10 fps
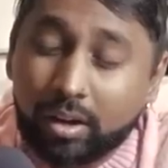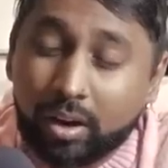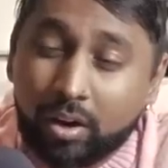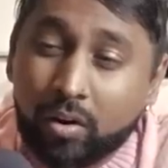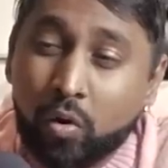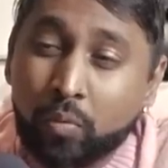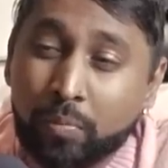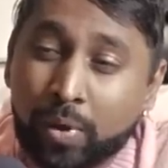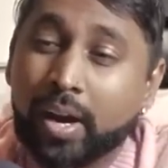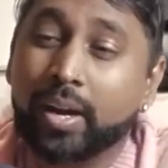Oh
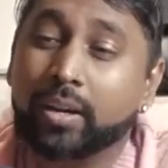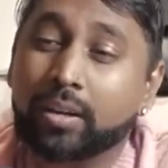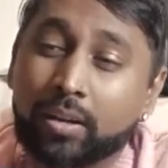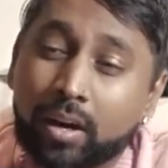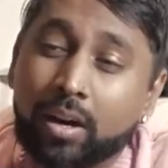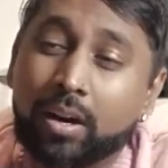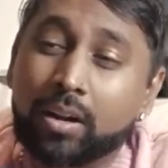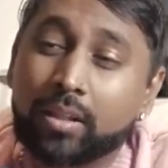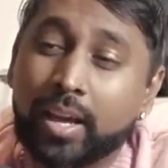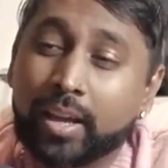my
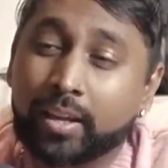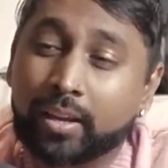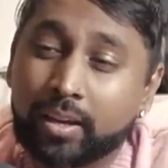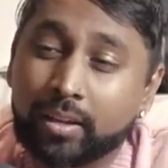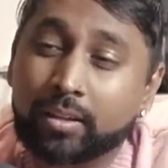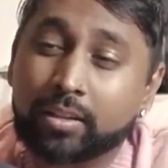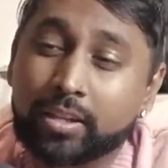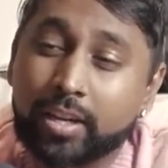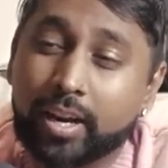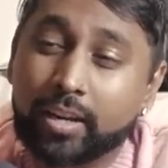God, they killed
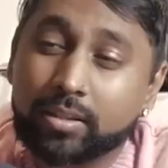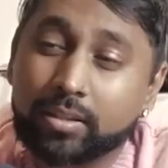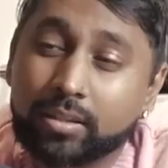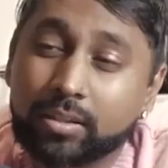Chase.